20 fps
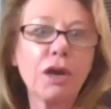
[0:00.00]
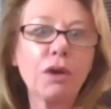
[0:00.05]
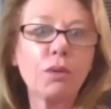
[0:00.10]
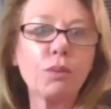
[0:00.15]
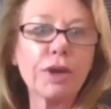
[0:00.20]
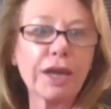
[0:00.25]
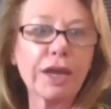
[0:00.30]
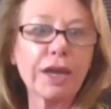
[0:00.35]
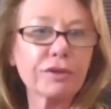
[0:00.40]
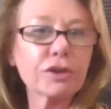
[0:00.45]

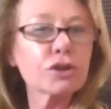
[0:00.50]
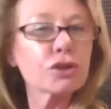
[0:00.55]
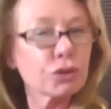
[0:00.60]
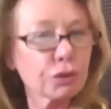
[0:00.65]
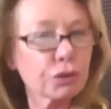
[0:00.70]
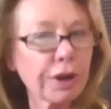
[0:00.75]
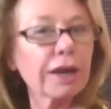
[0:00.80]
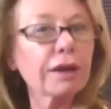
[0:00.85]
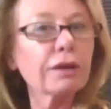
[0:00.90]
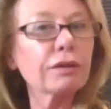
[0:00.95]
We have a
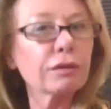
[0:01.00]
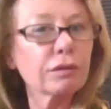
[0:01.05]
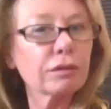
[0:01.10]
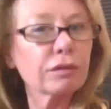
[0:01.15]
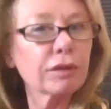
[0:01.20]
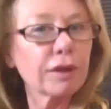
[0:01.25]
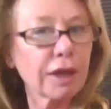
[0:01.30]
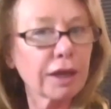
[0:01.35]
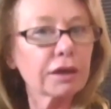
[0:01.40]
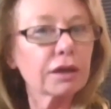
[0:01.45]
strength
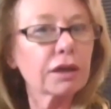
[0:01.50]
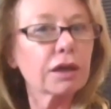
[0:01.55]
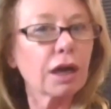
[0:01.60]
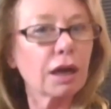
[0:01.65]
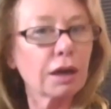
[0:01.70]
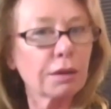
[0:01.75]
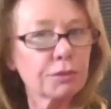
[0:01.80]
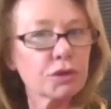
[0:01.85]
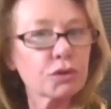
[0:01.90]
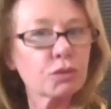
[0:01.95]
that
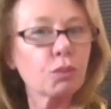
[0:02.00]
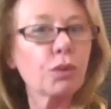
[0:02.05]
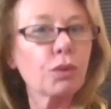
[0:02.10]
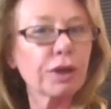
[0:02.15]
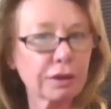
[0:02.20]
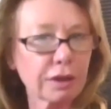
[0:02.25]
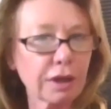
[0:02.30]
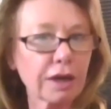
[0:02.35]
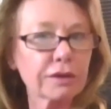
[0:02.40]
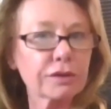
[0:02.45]
comes with
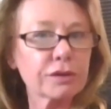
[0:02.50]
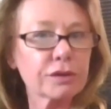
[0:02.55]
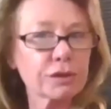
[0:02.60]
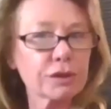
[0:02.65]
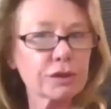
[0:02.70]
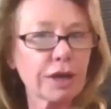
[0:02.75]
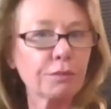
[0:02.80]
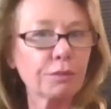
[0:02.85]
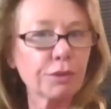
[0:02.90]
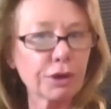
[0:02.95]
us
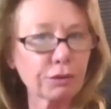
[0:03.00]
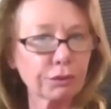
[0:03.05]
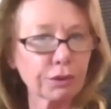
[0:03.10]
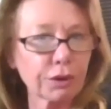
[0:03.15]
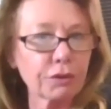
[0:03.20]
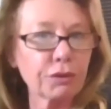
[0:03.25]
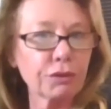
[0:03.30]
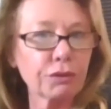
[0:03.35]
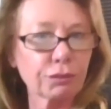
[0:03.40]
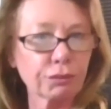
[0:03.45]
and we
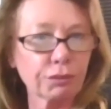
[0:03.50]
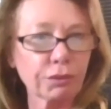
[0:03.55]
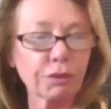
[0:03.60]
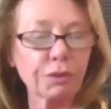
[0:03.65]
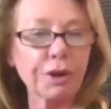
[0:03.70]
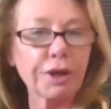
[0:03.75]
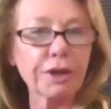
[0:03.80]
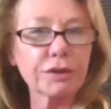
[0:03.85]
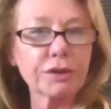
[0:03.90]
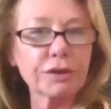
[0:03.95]
grow through
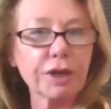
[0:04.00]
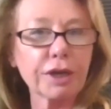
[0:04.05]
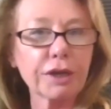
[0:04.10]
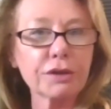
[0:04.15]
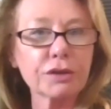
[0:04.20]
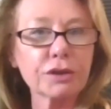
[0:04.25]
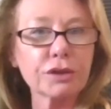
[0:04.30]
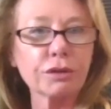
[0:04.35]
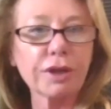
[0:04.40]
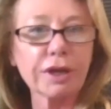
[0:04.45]
it. And
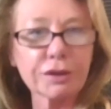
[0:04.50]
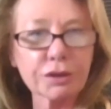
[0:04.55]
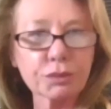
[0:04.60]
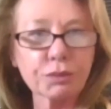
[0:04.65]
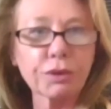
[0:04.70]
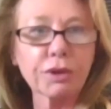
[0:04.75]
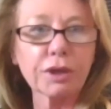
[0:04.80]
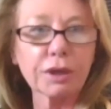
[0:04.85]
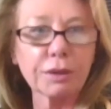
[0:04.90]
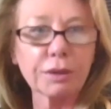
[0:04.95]
so that's
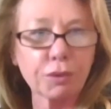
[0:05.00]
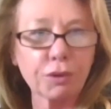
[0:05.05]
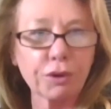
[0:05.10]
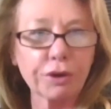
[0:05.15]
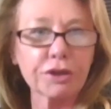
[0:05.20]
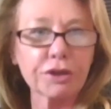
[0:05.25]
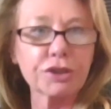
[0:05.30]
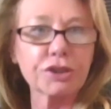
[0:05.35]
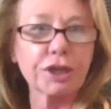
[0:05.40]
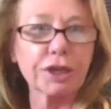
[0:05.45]
really
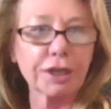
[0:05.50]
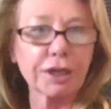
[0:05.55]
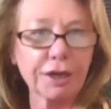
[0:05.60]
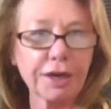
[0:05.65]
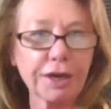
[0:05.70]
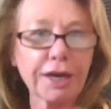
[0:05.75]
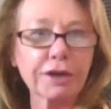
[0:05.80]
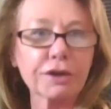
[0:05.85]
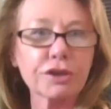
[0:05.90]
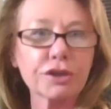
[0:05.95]
important to
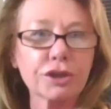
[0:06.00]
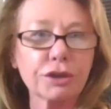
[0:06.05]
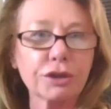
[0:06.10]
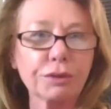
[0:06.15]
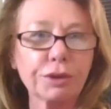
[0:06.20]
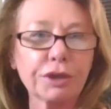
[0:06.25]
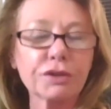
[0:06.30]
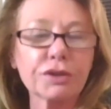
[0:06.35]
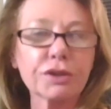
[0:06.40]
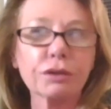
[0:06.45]
connect to
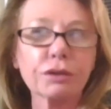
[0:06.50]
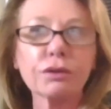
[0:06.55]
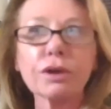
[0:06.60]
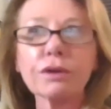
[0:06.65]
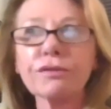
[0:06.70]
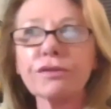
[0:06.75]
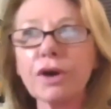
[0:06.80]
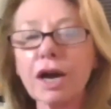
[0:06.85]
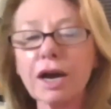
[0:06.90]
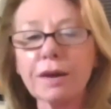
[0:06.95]
and to look
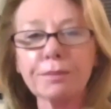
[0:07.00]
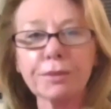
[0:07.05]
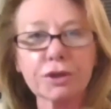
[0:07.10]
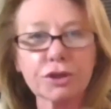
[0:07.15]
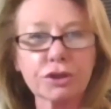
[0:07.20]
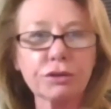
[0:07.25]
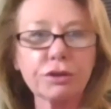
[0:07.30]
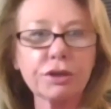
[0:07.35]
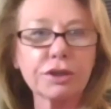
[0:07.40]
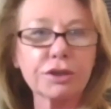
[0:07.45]
for
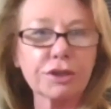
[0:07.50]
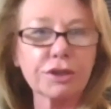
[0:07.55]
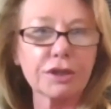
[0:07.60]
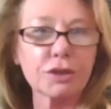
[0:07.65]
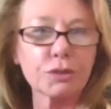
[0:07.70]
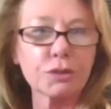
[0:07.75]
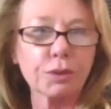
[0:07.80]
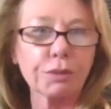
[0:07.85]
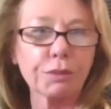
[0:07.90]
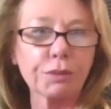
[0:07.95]

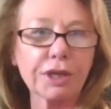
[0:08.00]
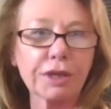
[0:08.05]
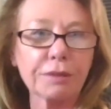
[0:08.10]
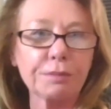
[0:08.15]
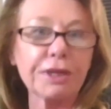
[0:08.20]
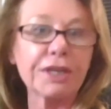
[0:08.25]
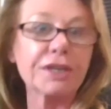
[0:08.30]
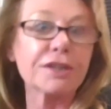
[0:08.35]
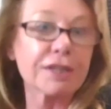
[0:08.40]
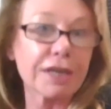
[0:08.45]
opportunities where we can
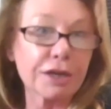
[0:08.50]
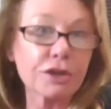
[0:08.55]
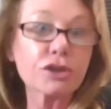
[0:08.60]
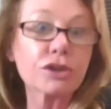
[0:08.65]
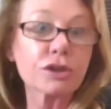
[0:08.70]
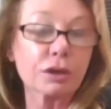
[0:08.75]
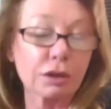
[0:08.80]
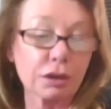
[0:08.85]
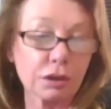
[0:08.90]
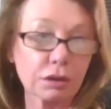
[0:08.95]
be
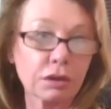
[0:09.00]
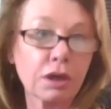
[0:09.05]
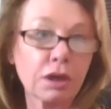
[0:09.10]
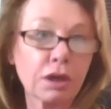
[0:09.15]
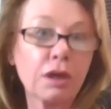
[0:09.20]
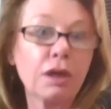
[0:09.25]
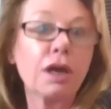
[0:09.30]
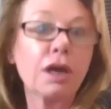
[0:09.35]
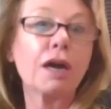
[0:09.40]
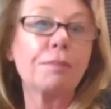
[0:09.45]
intentional
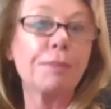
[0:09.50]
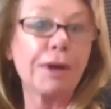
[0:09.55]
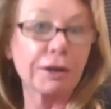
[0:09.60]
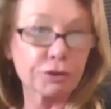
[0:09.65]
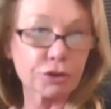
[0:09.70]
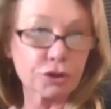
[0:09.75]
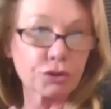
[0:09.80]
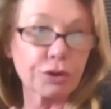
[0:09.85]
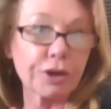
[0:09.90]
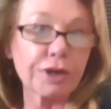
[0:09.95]
about
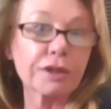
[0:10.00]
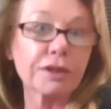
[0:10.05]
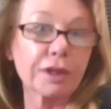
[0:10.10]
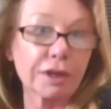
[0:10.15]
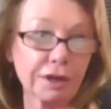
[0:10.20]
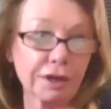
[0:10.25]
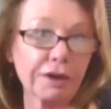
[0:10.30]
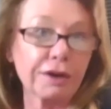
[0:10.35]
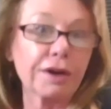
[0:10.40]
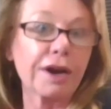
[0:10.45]

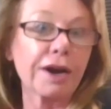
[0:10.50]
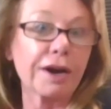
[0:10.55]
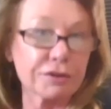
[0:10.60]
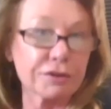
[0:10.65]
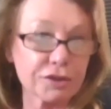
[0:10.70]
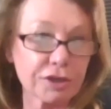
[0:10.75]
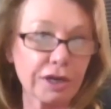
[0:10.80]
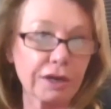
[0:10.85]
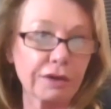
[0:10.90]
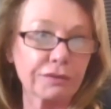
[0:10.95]
strengthening
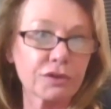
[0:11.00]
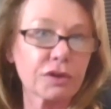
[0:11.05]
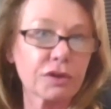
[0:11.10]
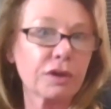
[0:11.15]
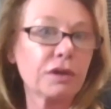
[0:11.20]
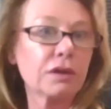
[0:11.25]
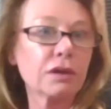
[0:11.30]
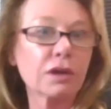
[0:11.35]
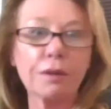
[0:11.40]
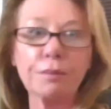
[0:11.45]
ourselves
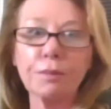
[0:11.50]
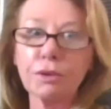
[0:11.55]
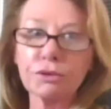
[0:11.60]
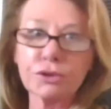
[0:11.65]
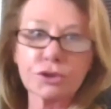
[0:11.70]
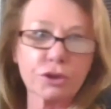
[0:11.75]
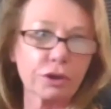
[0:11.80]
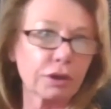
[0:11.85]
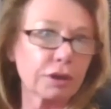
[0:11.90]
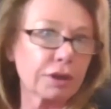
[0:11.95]

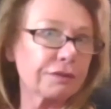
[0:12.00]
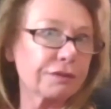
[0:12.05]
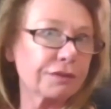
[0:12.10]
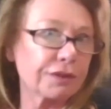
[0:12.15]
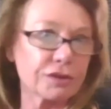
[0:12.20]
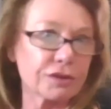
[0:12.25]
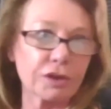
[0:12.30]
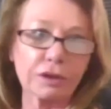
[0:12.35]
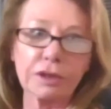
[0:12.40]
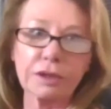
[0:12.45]
emotionally,
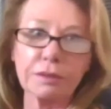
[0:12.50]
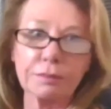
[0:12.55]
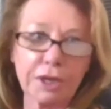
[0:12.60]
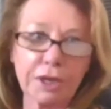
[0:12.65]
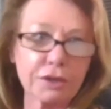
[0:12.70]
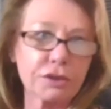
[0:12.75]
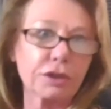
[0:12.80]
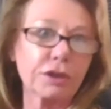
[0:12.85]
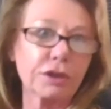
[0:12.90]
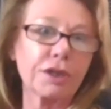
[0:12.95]
physically,
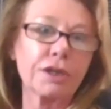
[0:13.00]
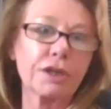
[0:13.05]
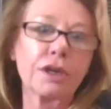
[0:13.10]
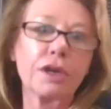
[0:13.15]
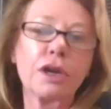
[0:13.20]
mentally.